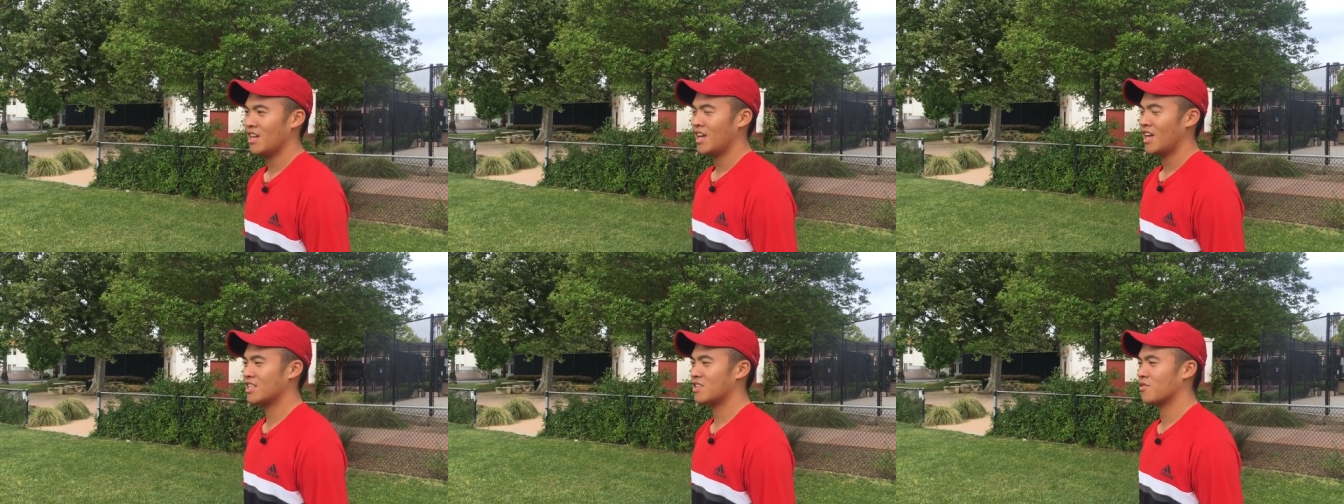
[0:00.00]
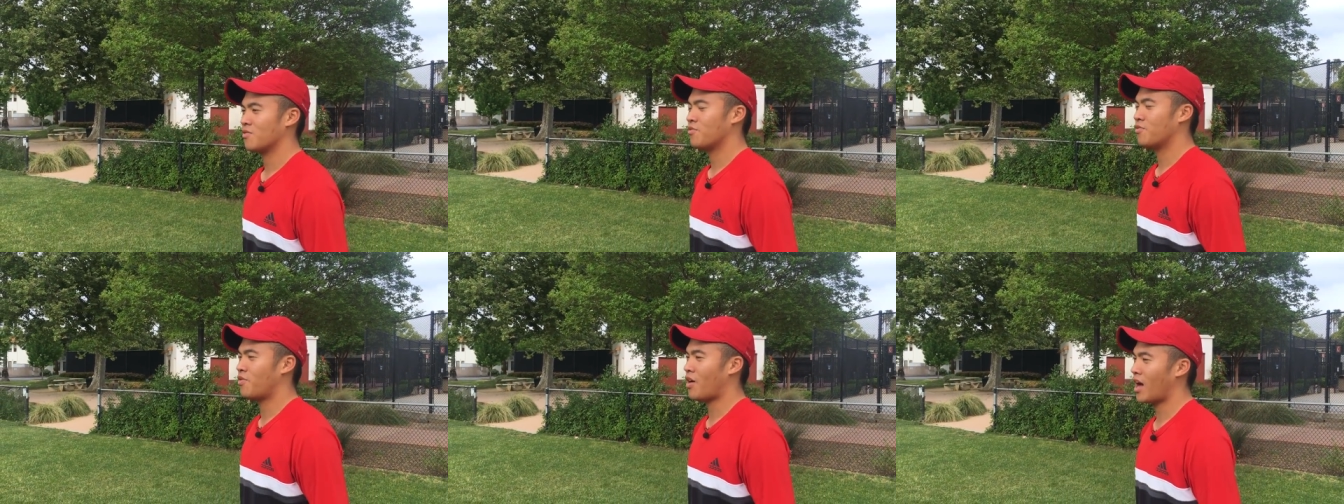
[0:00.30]
It's
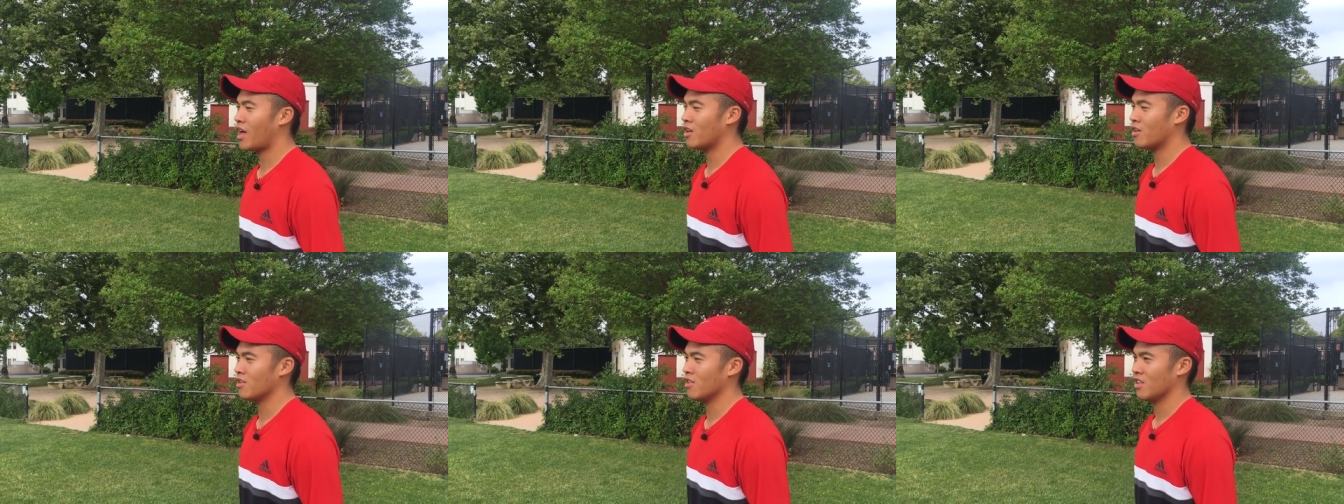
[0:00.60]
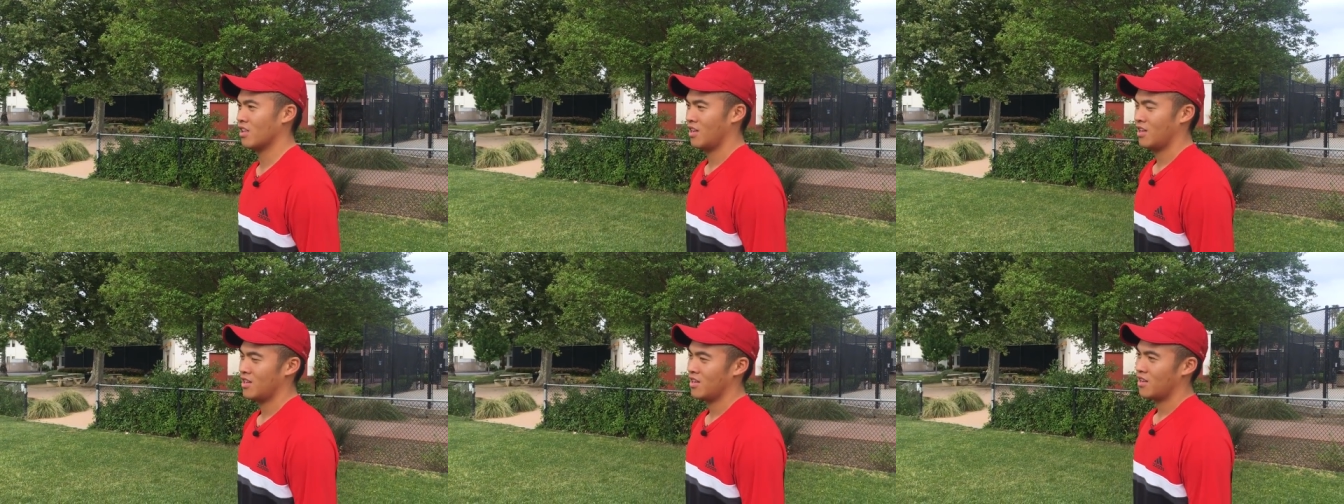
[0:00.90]

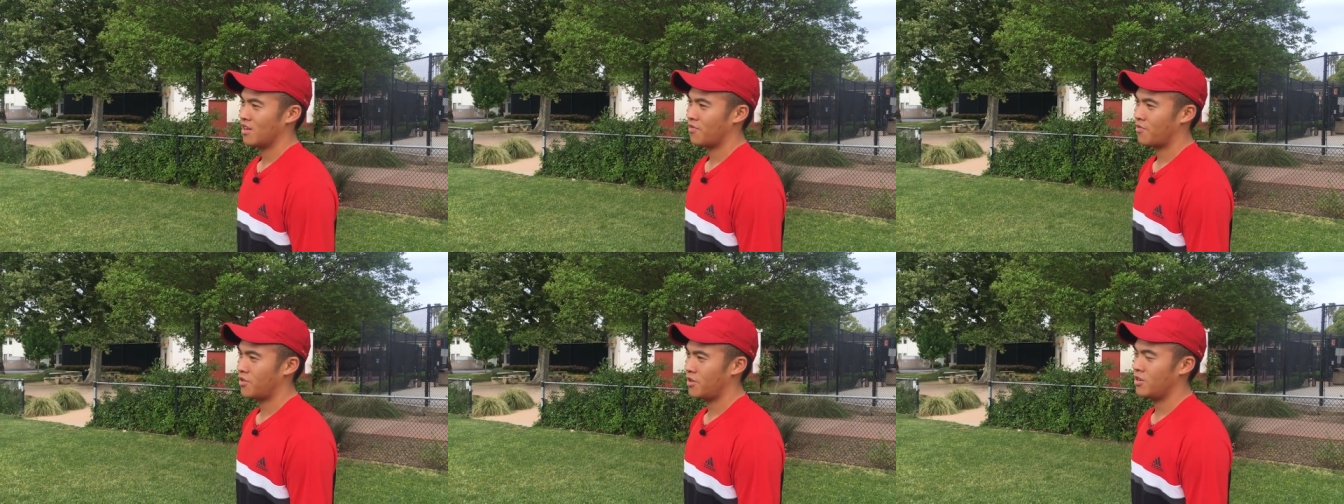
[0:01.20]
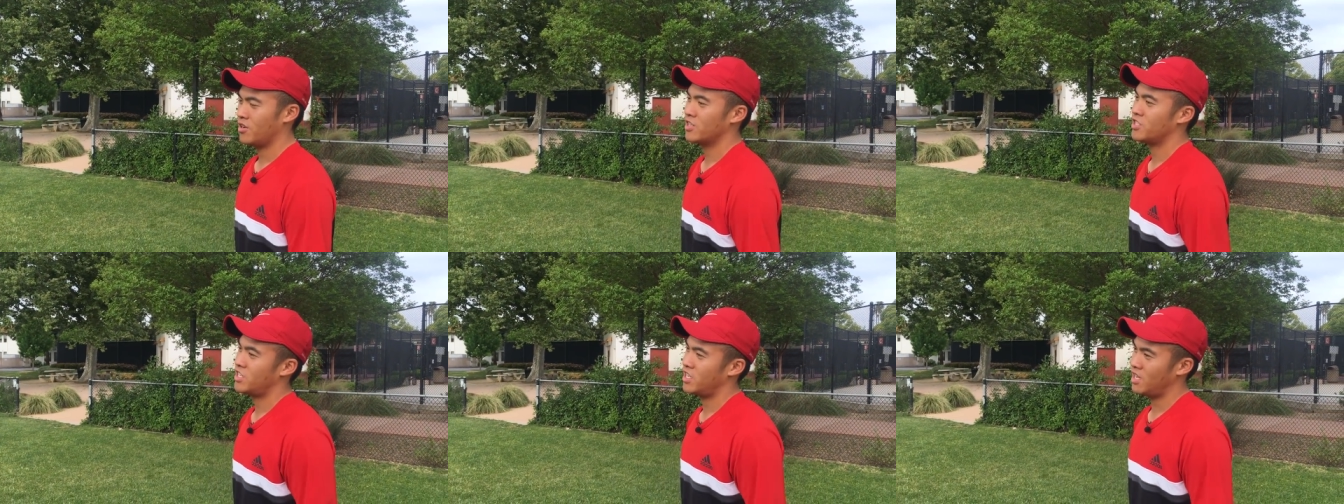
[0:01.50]
vital for you
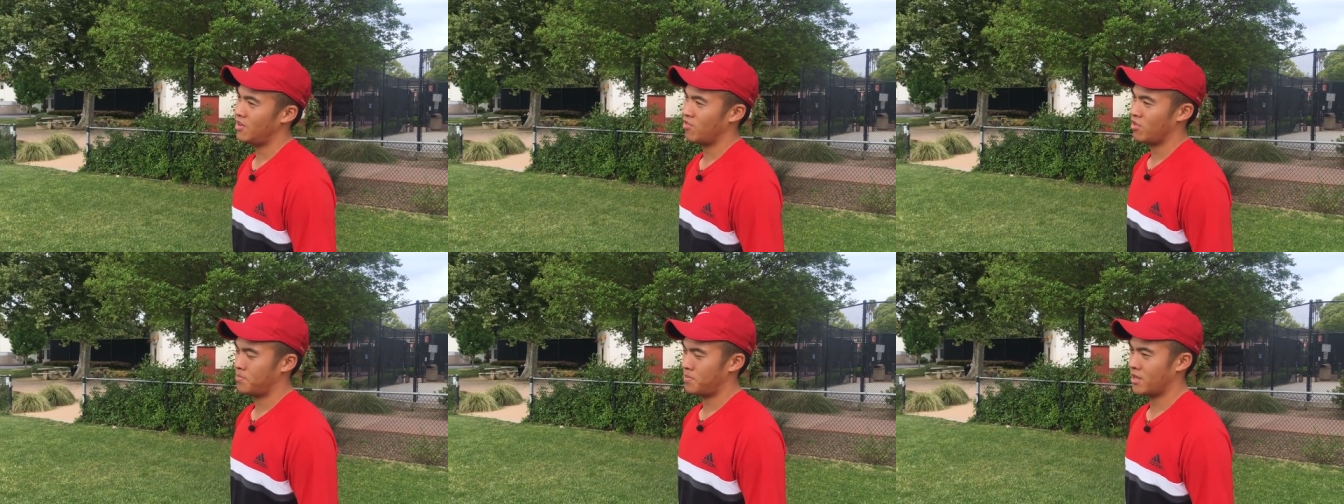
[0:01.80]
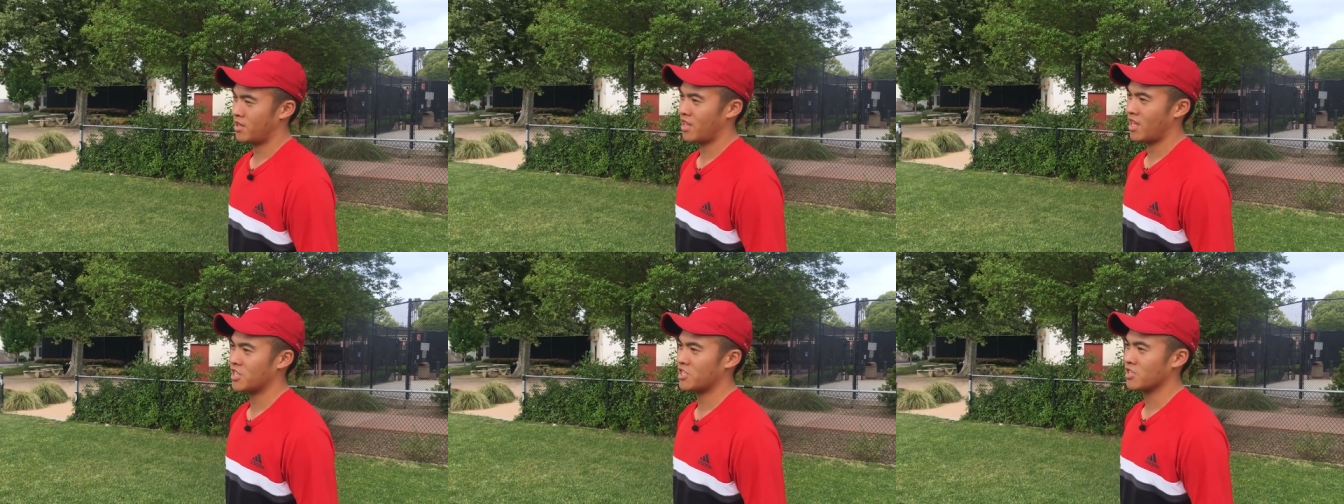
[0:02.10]
to achieve your
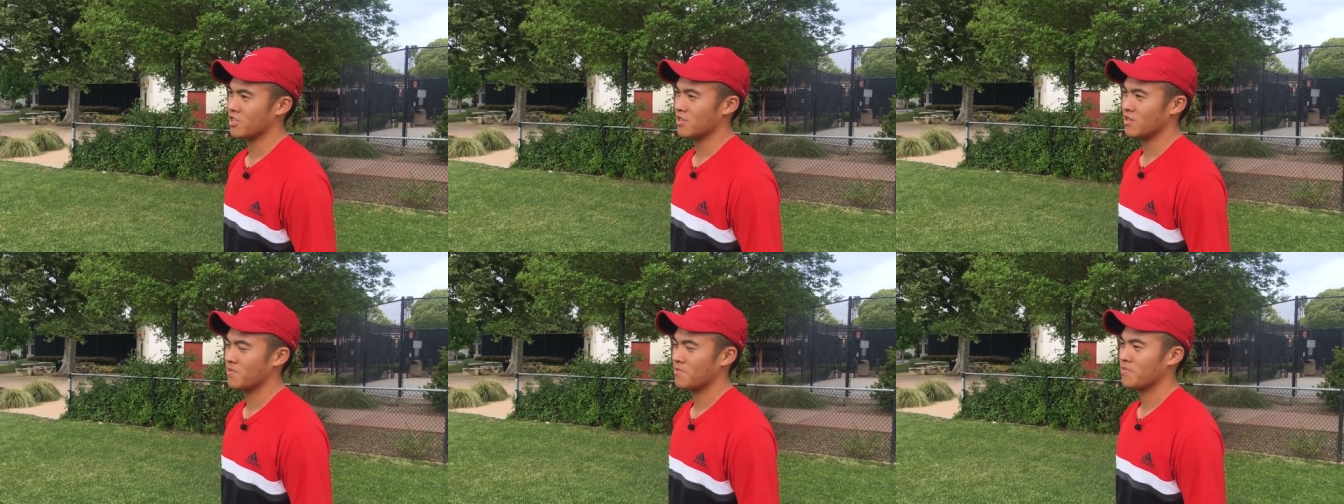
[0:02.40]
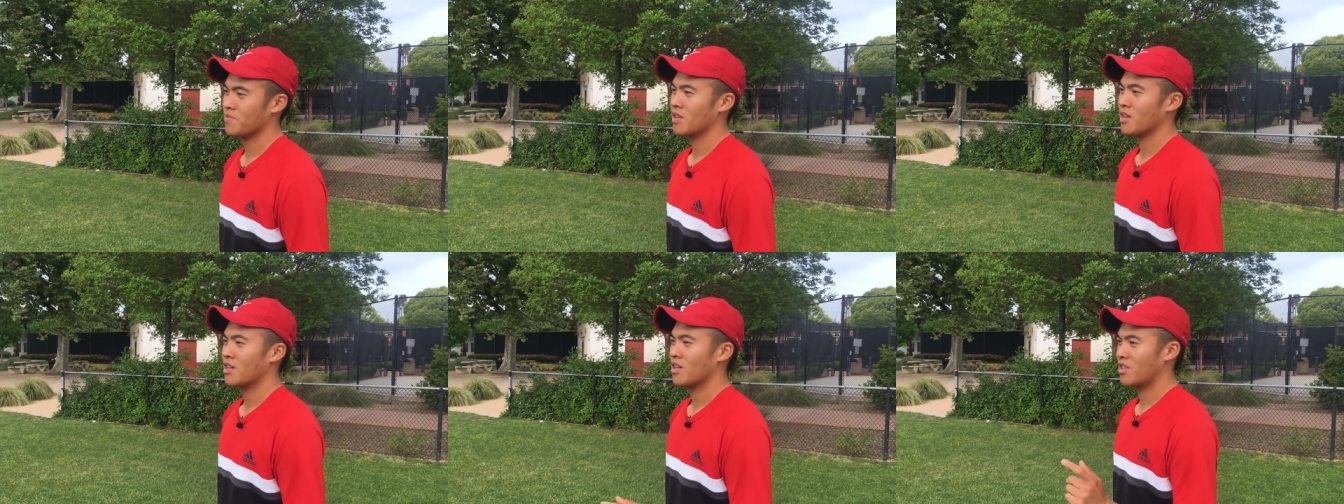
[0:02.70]
potential.
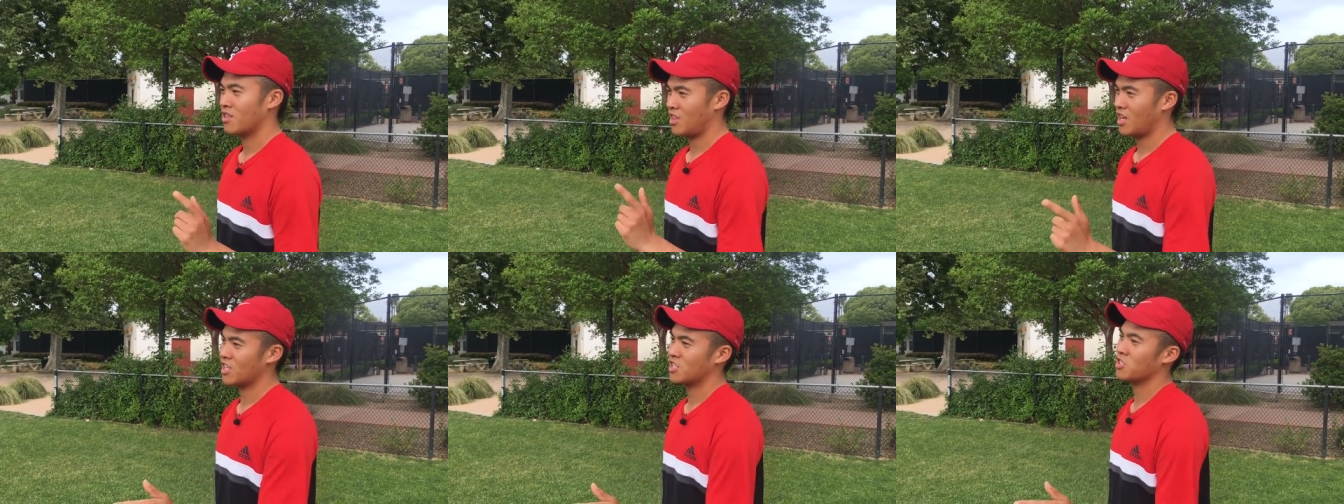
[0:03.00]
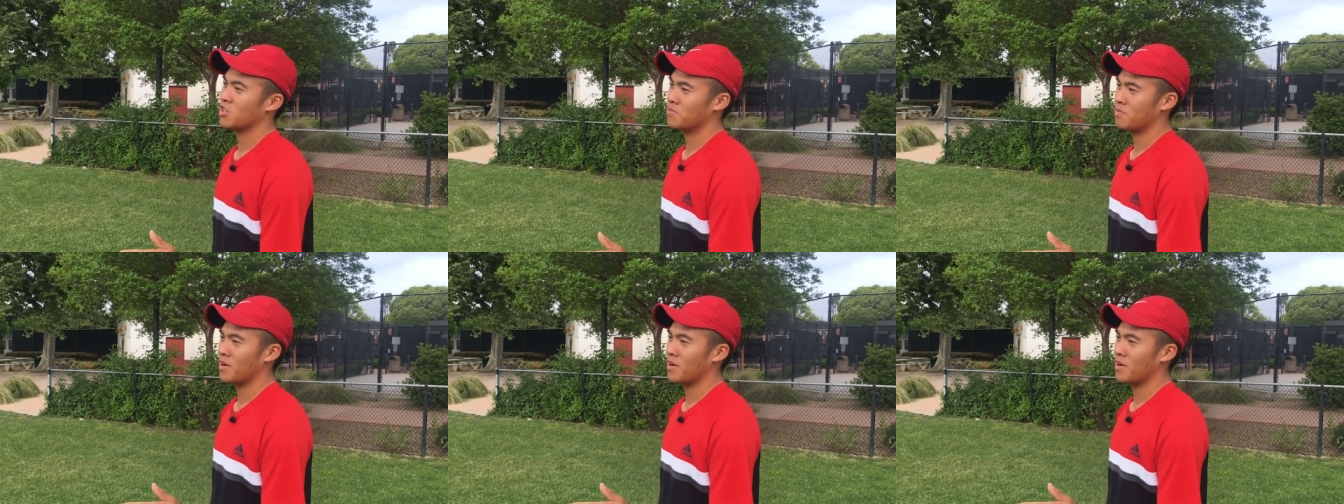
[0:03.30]
Thanks so